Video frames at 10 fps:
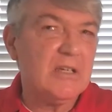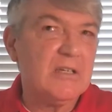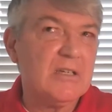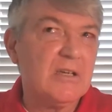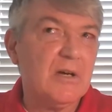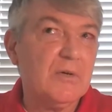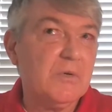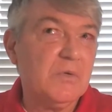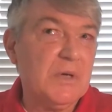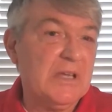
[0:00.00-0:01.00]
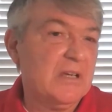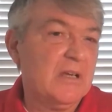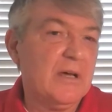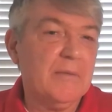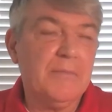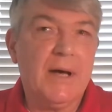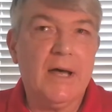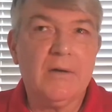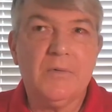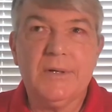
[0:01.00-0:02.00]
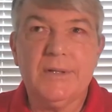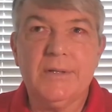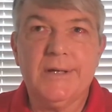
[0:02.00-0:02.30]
And so we ended up buying what